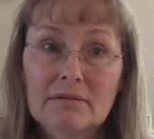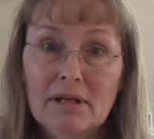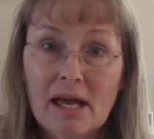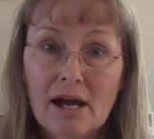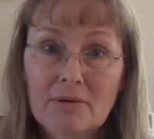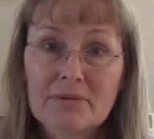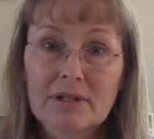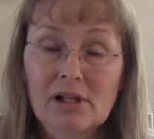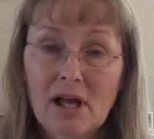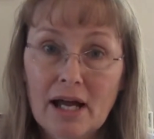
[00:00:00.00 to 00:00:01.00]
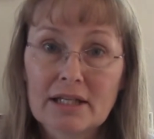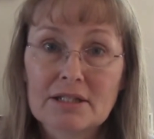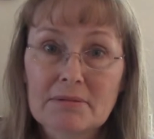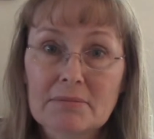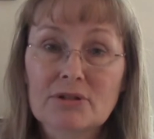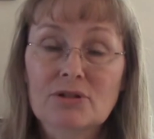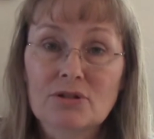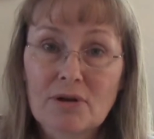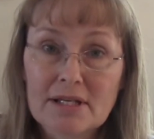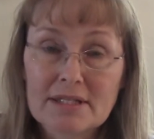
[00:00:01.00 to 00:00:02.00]
help the client to be able to
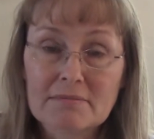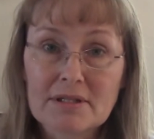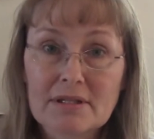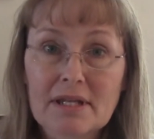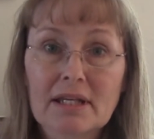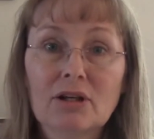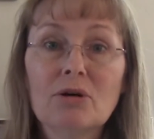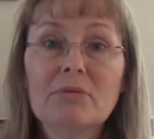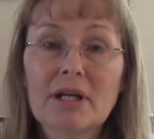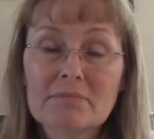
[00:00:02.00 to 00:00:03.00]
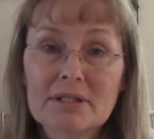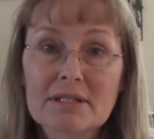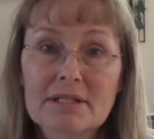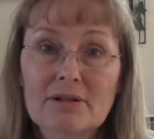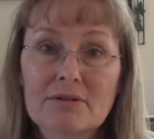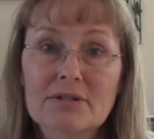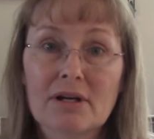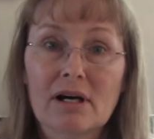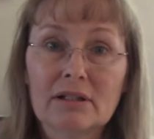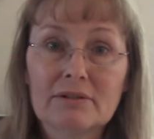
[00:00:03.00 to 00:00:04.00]
trust them so that they can open up and disclose
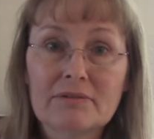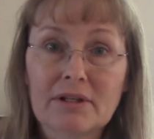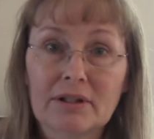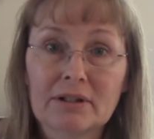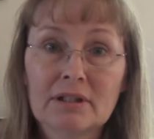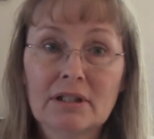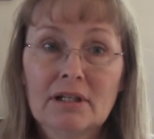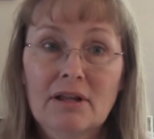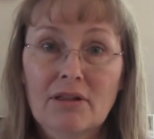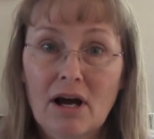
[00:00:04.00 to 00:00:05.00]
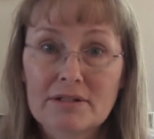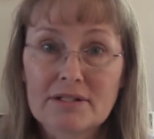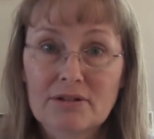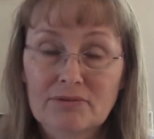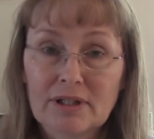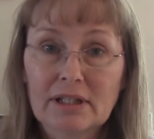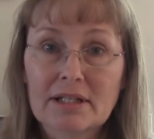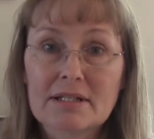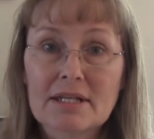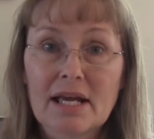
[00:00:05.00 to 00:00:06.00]
all of their thoughts and their
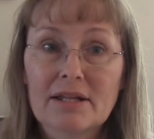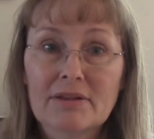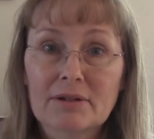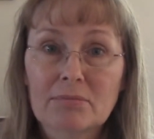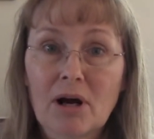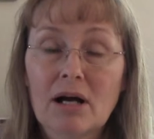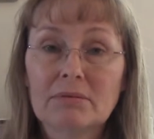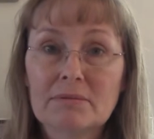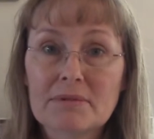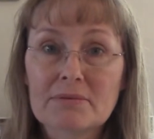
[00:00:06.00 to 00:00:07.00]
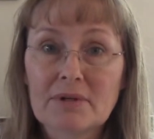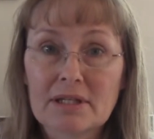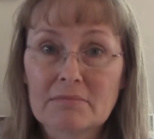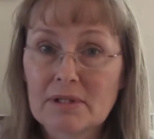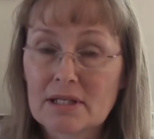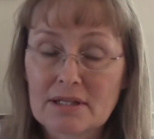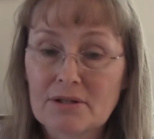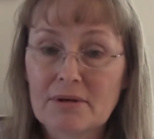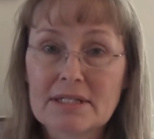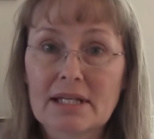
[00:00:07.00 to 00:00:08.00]
feelings and their problems with them, because
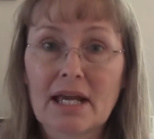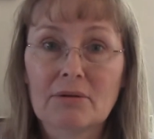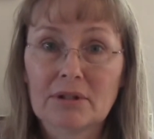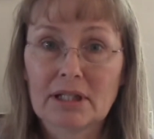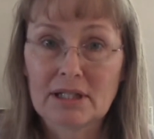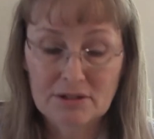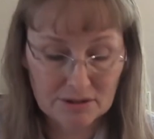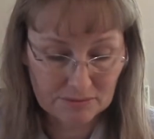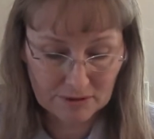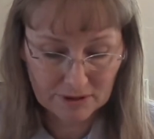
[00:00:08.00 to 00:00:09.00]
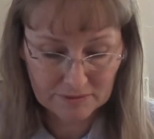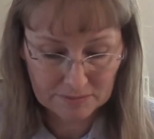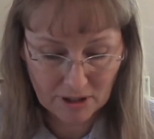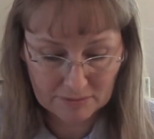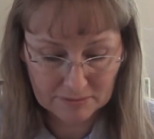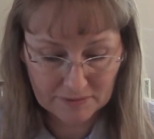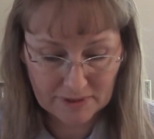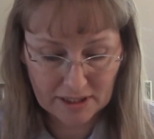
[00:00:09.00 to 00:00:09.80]
otherwise they can't really get to the root of the problem